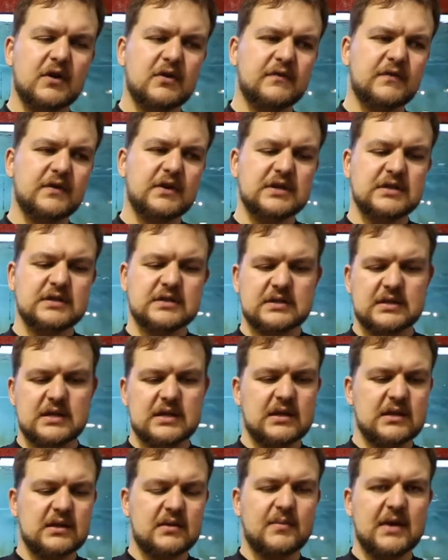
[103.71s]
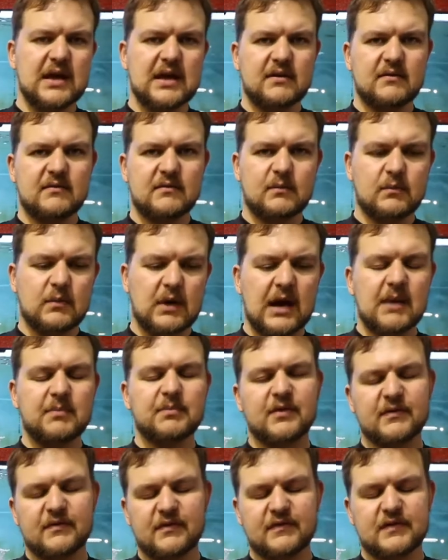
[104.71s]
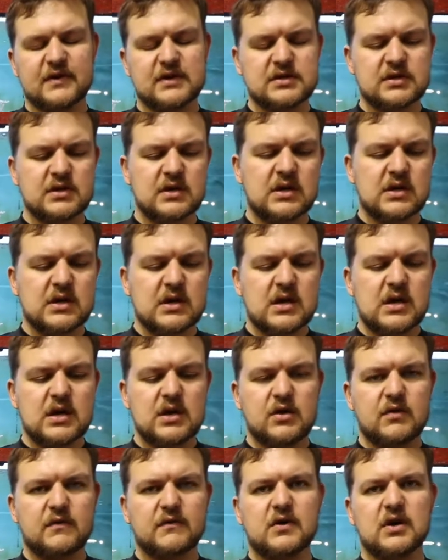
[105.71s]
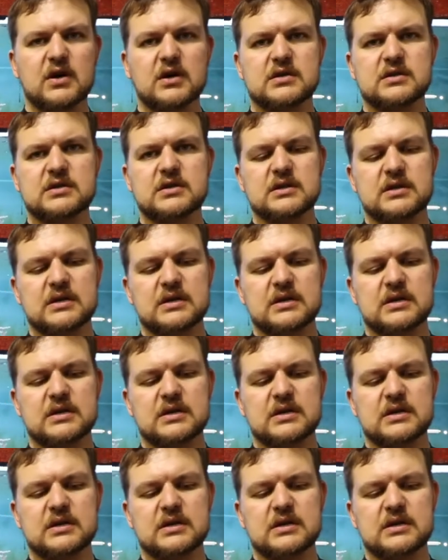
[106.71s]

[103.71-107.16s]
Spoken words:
over his the main hump of the fish, you've got